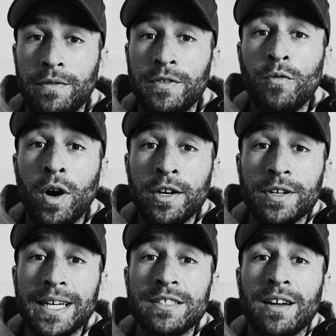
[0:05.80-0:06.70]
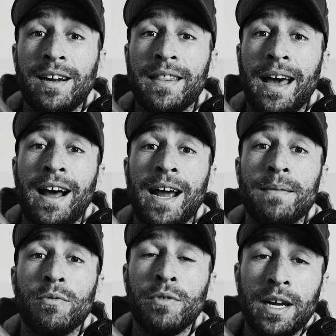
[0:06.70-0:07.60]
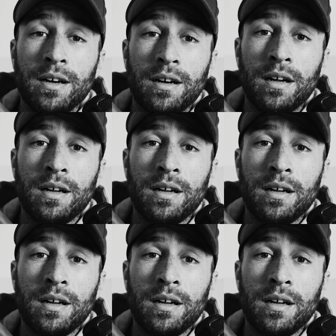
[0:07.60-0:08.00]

Well, if you've wondered, is all of that hype real?